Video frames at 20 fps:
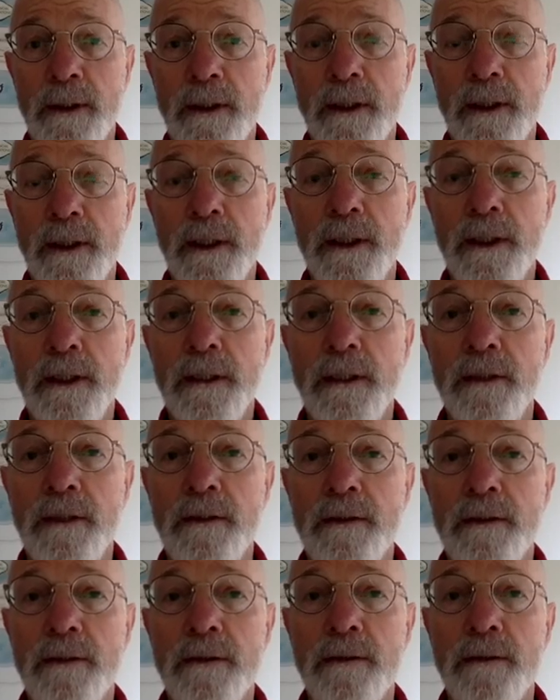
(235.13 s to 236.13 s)
And
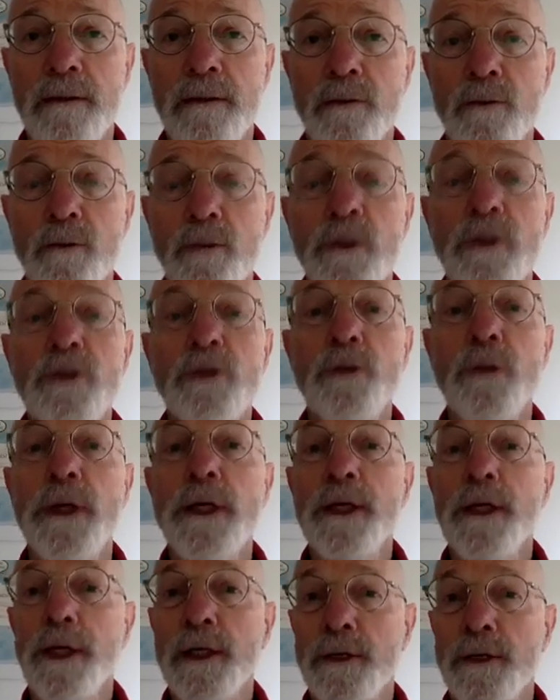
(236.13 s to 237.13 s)
which
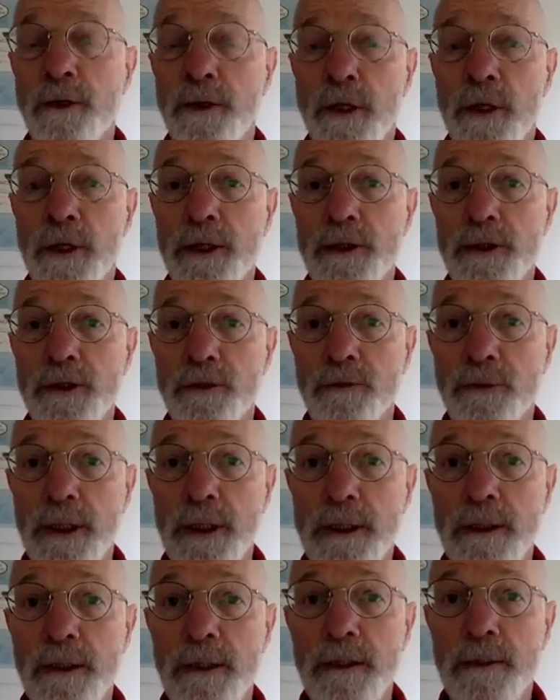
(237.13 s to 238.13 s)
way are your eyes
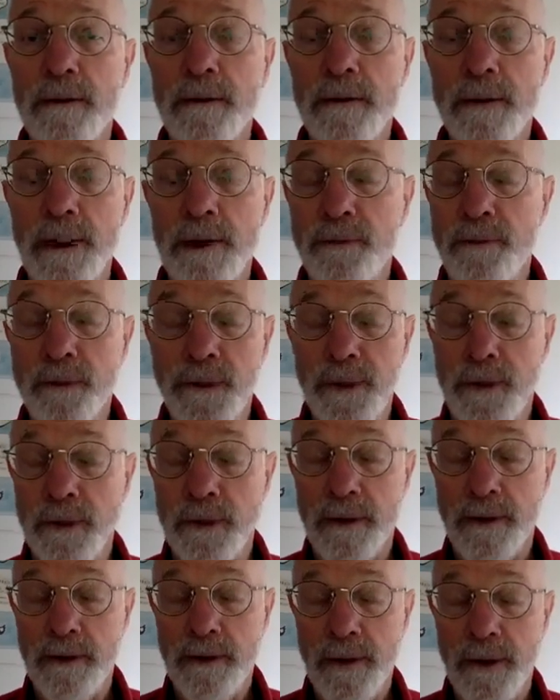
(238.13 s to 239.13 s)
directed? Even when they're
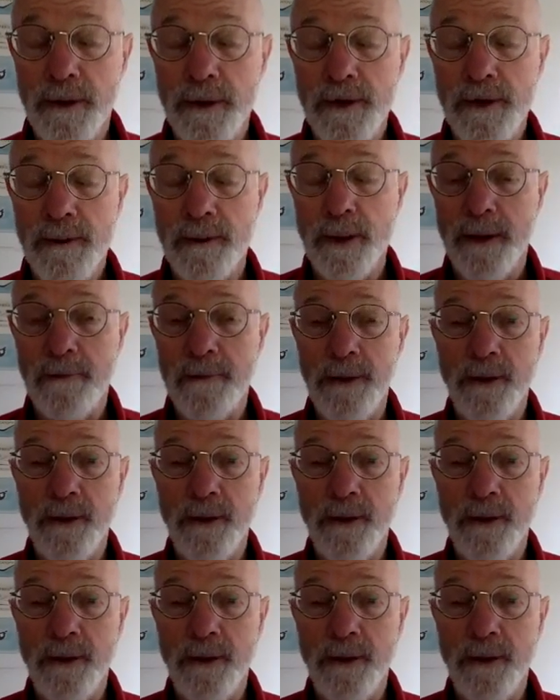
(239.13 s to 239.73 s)
closed, they might be